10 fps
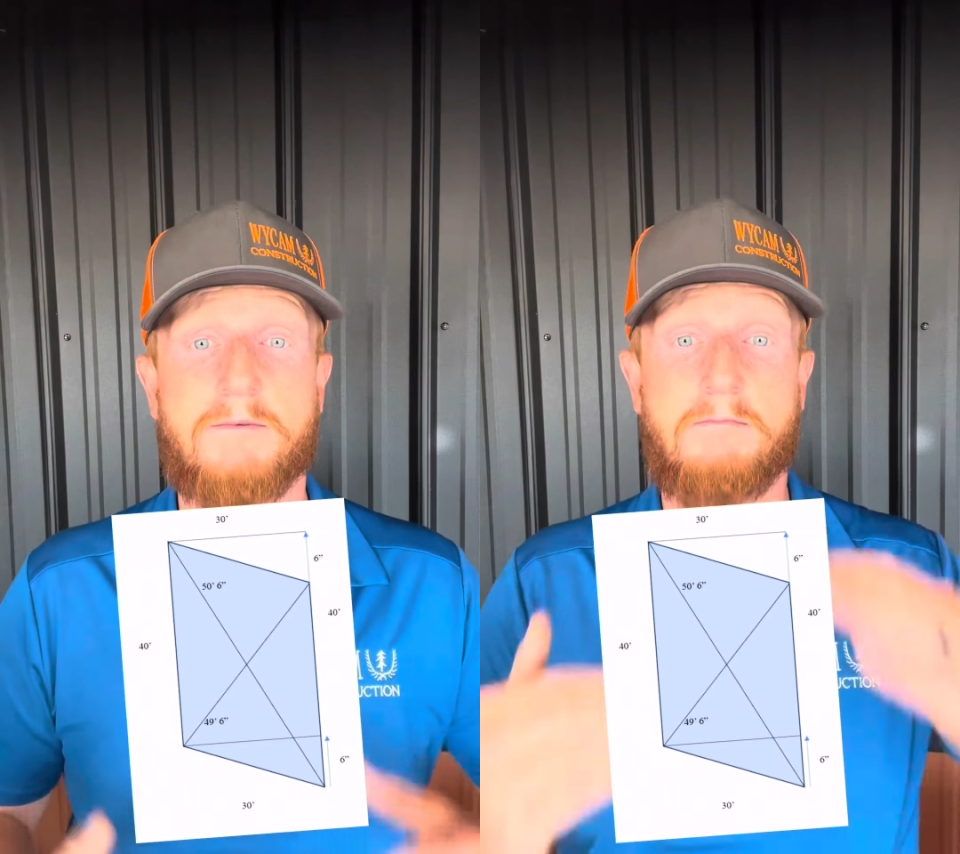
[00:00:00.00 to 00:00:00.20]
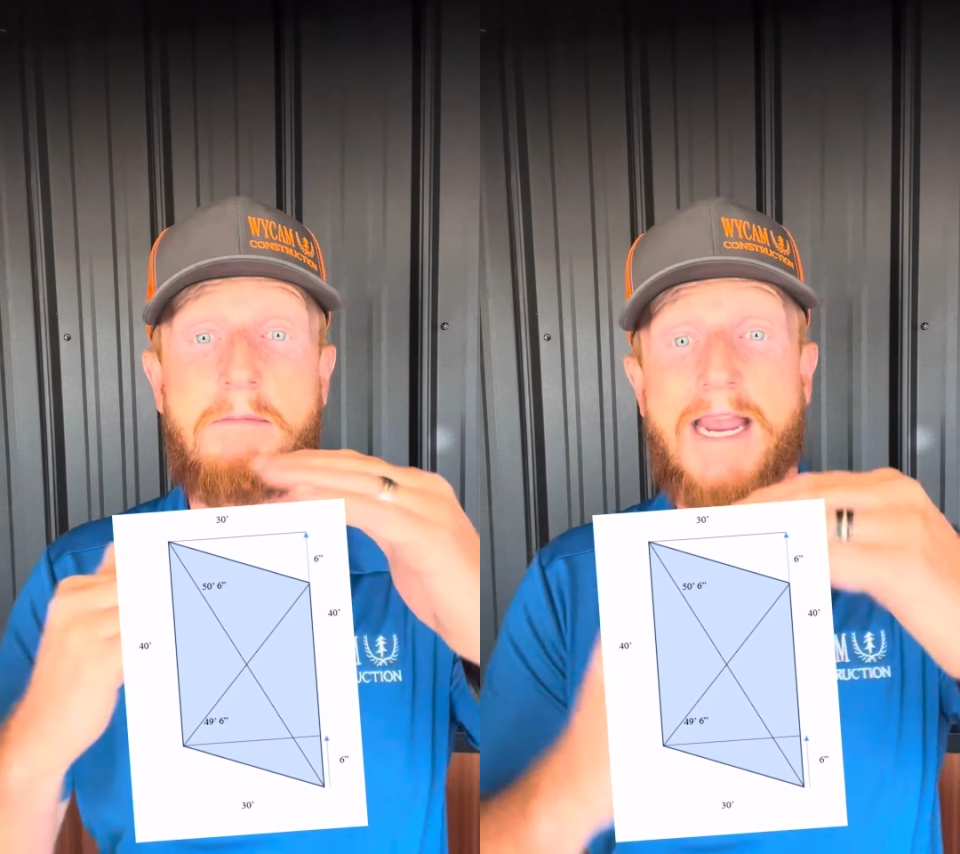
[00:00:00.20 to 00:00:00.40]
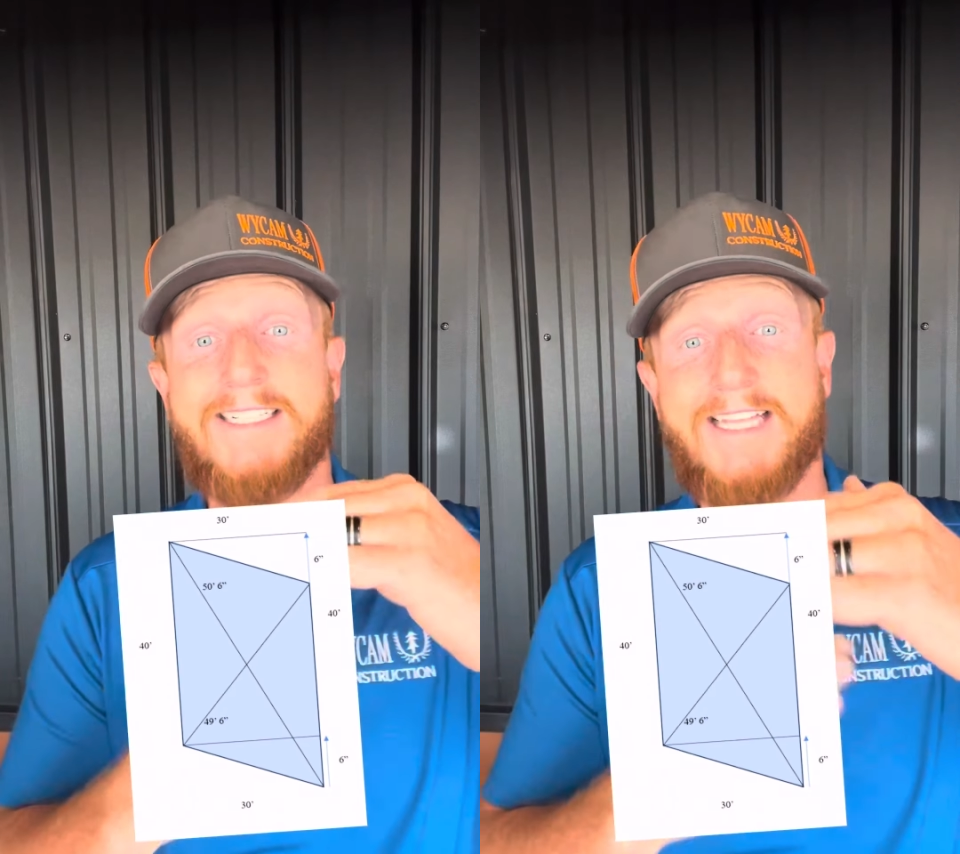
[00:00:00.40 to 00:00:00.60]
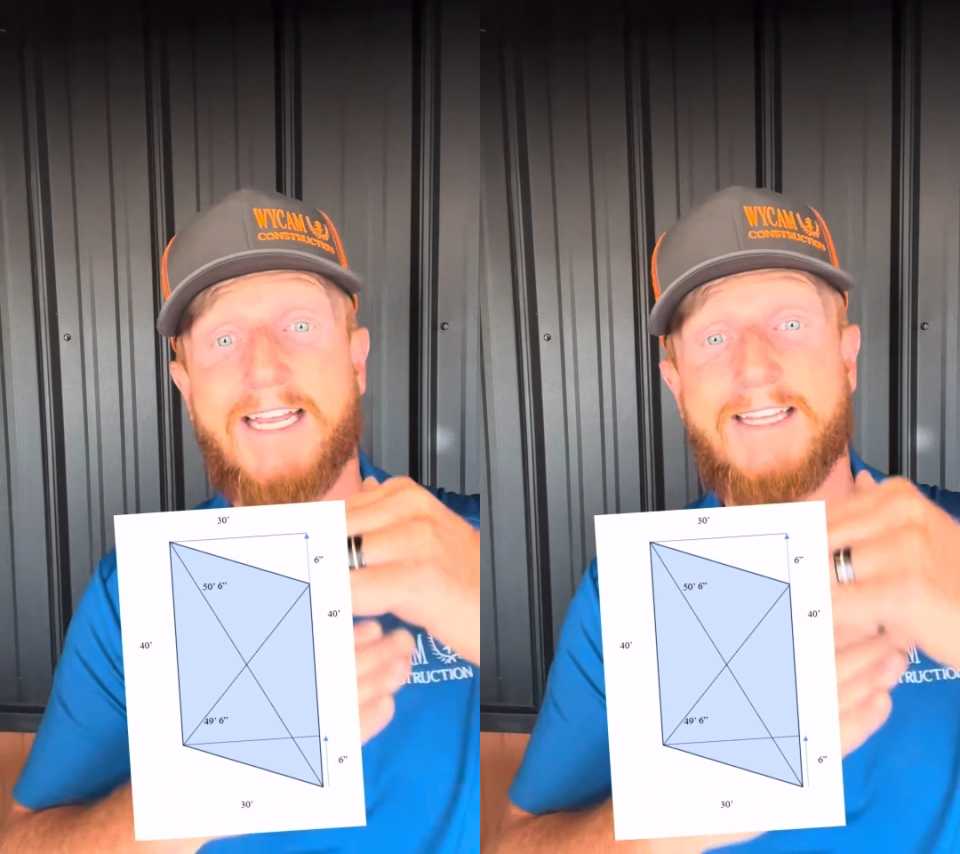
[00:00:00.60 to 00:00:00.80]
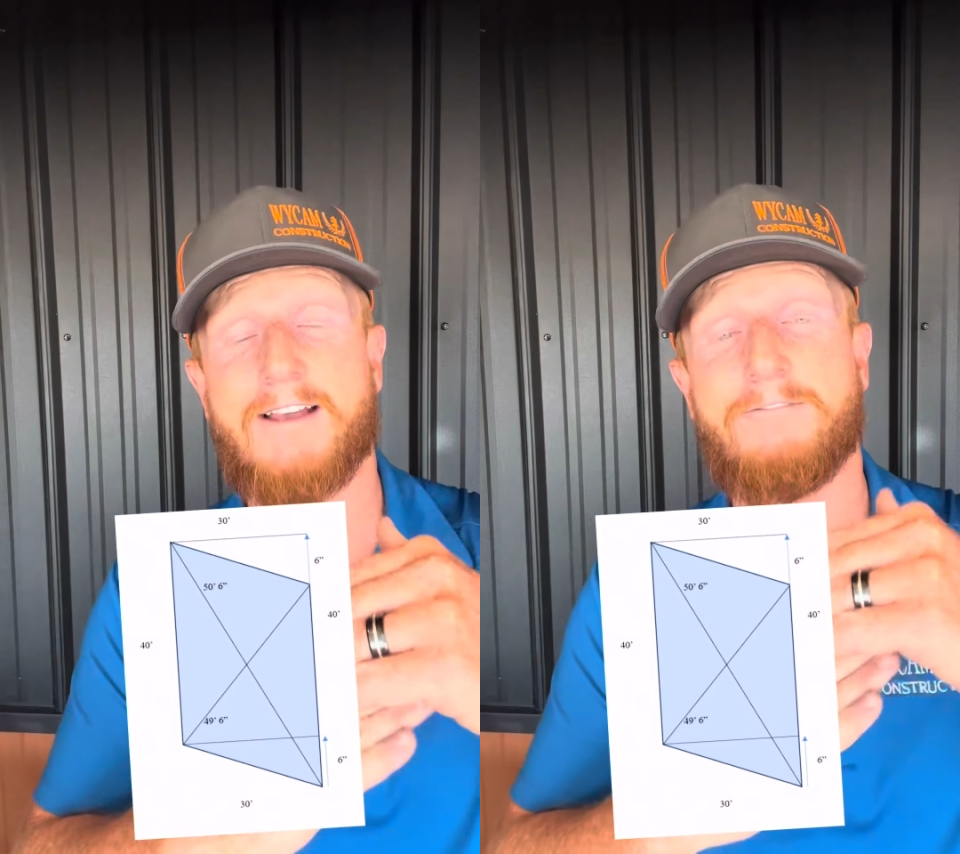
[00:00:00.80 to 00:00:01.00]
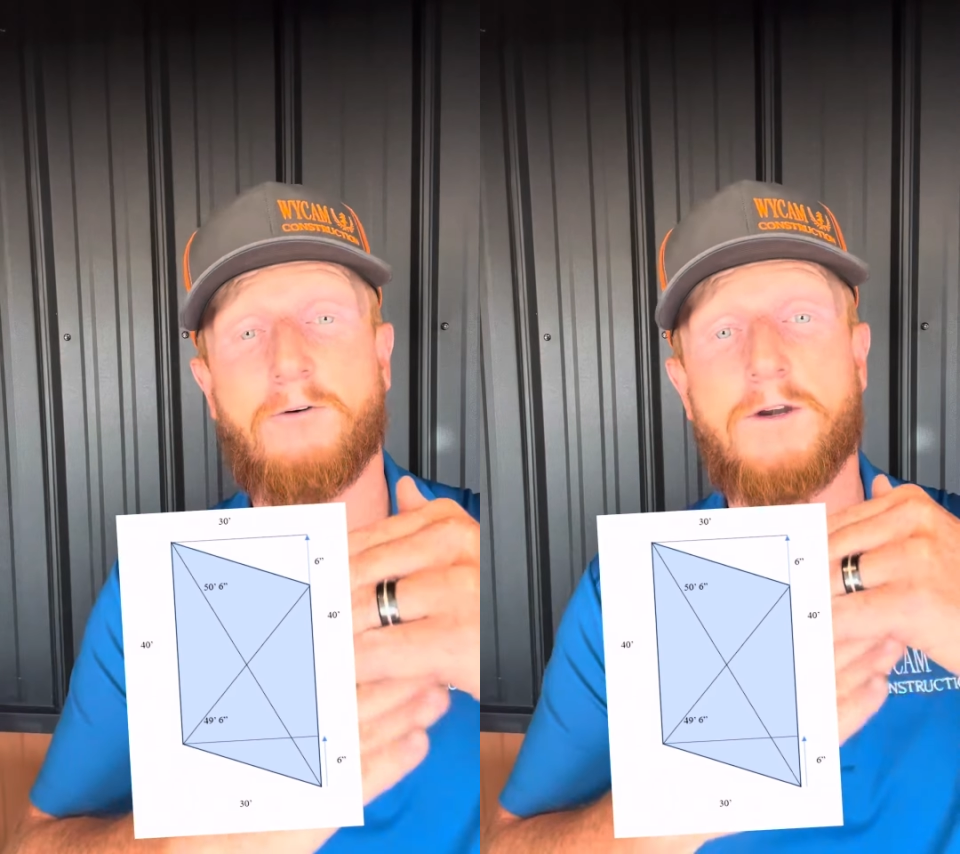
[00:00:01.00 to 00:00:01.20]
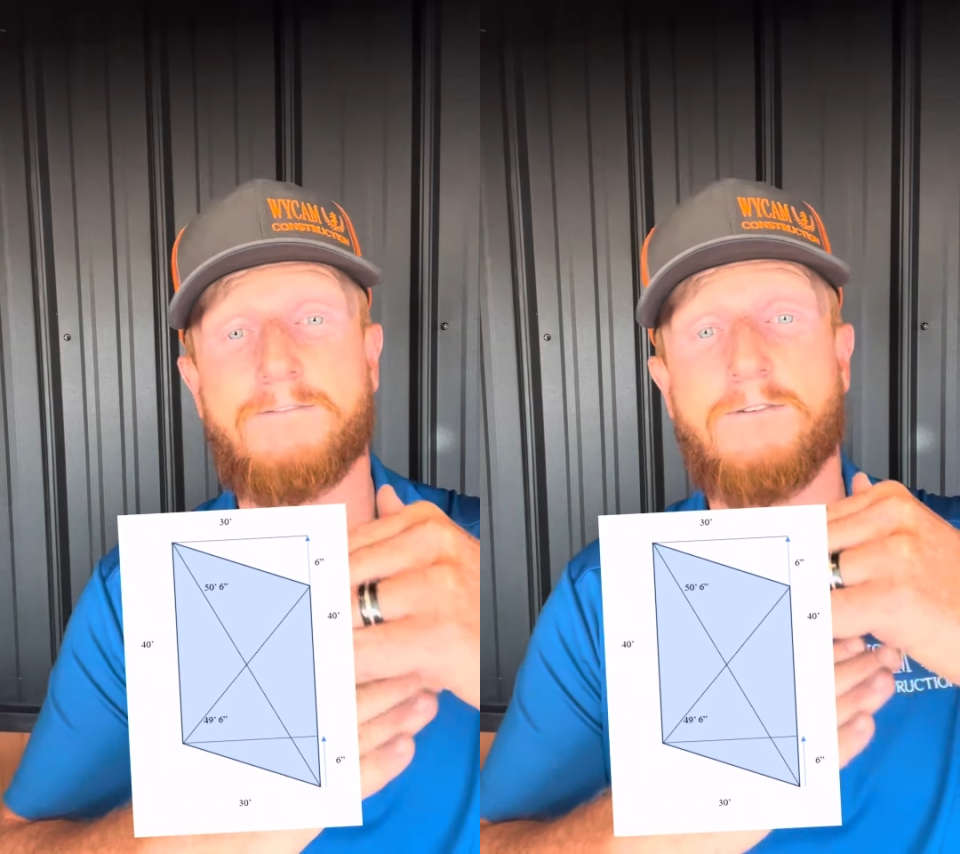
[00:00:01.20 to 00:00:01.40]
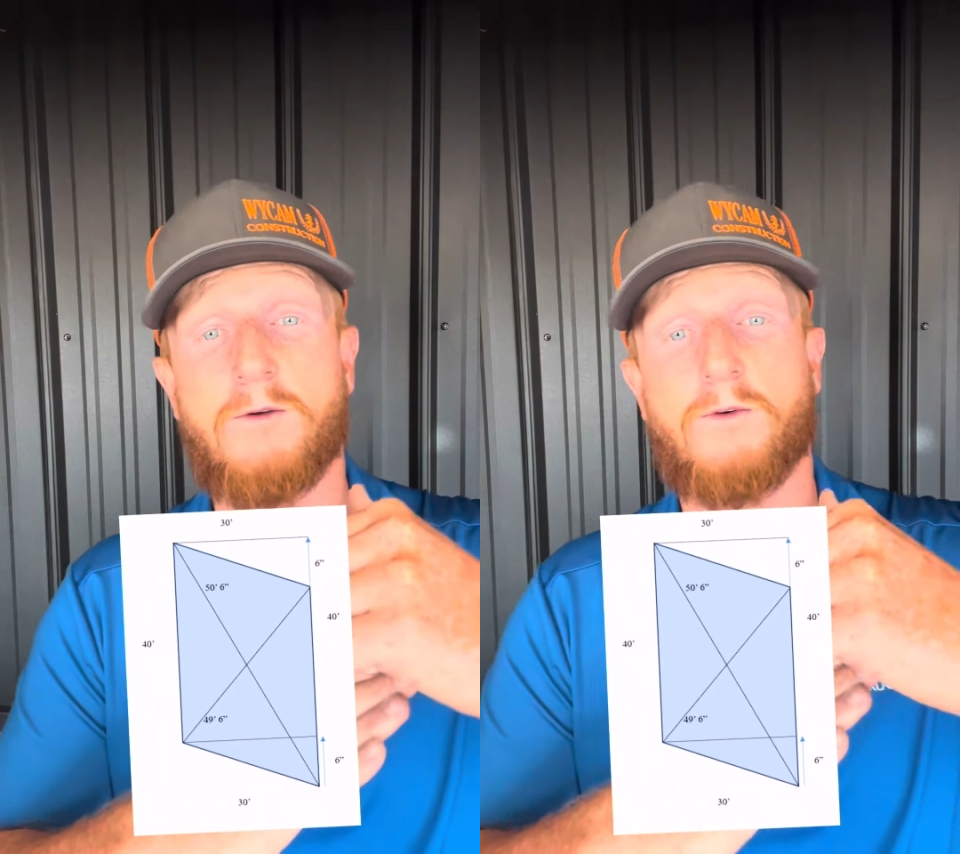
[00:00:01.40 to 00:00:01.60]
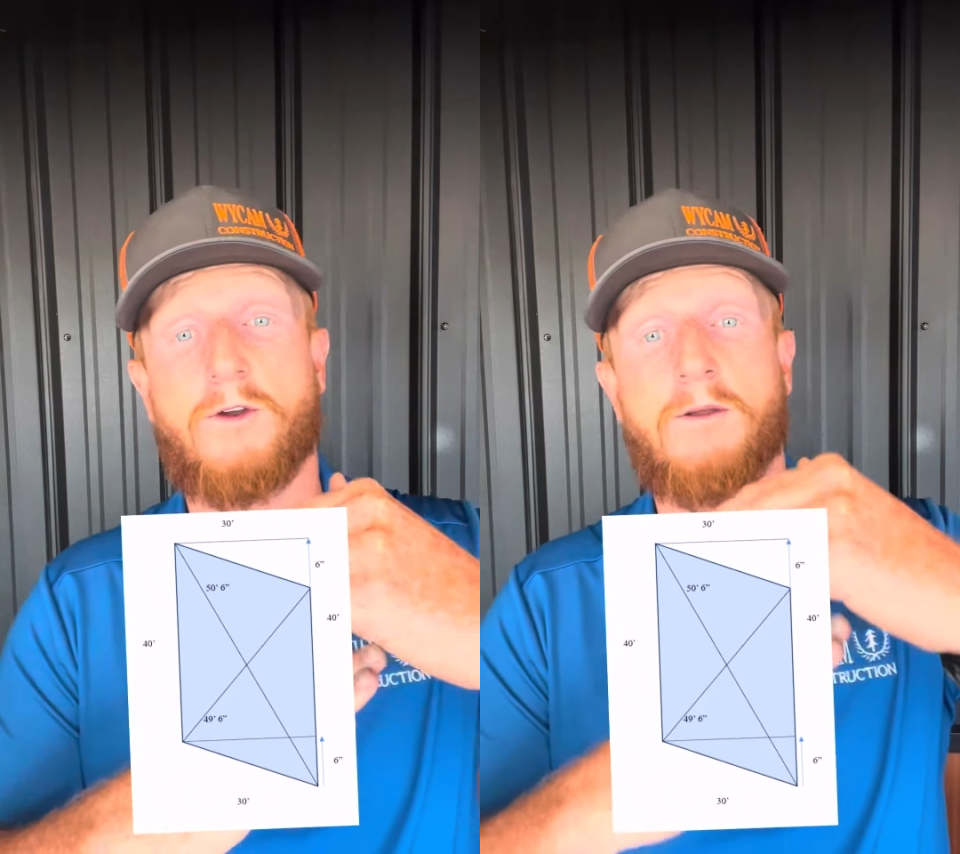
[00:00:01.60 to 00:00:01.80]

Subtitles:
to maintain that 40 foot, we're going